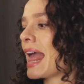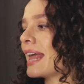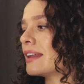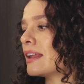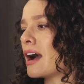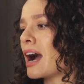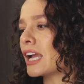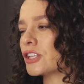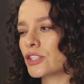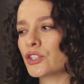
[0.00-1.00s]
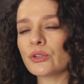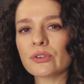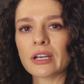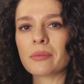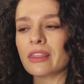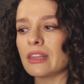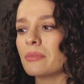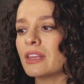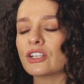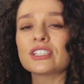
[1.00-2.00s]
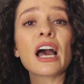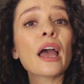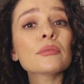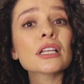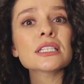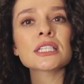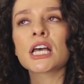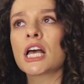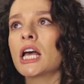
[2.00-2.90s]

And I just do recommend them. They're timeless.